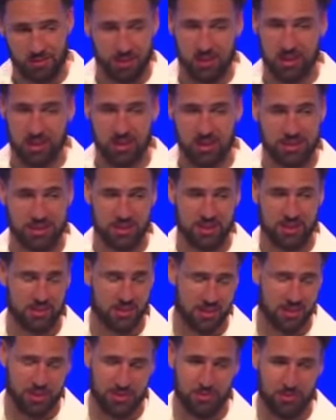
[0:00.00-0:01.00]
or 19.
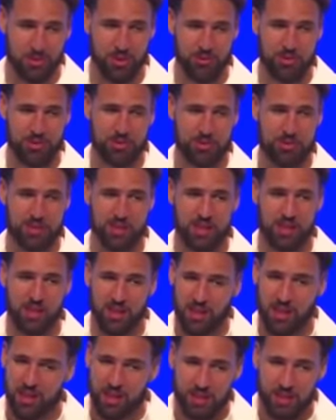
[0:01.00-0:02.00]
I was in Pullman.
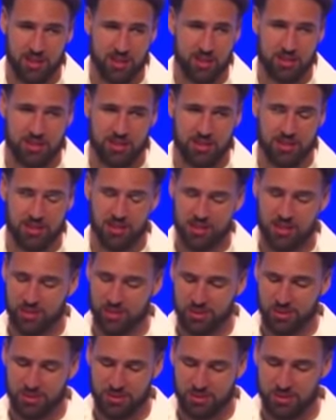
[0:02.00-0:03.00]

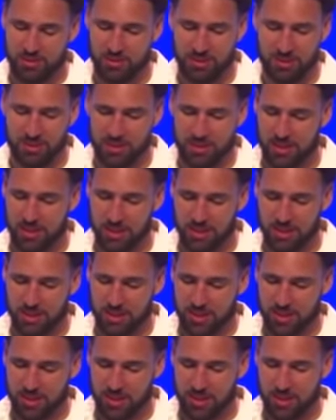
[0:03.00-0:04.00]
So,
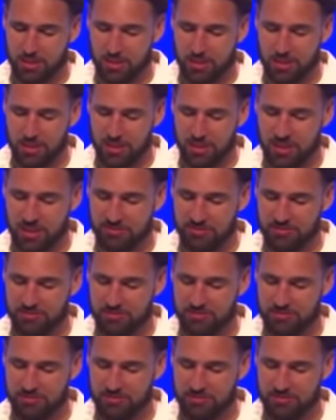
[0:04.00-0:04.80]
I mean,